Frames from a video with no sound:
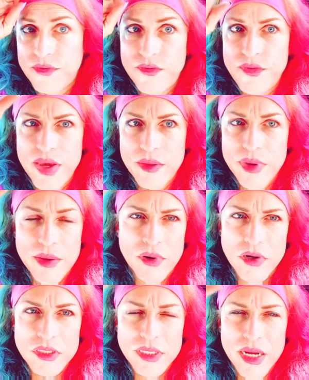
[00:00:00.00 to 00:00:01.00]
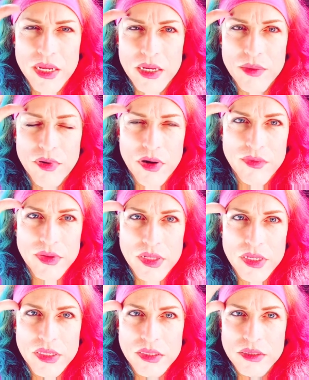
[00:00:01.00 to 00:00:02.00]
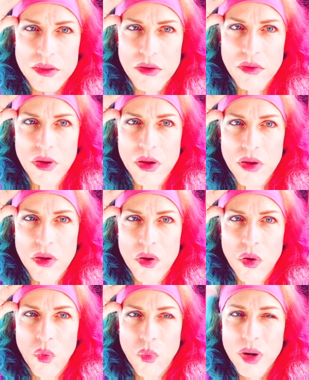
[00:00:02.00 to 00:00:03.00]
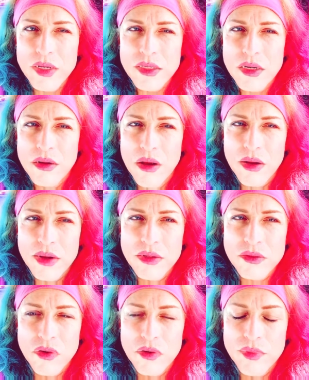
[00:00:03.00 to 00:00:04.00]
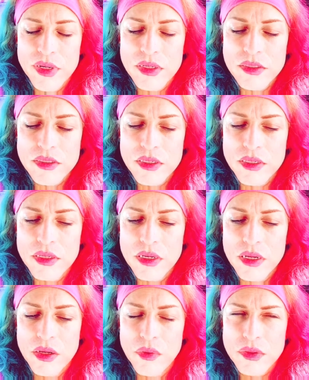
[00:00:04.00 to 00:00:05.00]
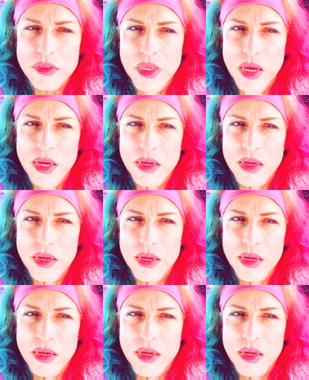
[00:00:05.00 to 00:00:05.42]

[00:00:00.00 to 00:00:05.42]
fit my personality perfectly. So when I started talking to Jordan Peterson, it was like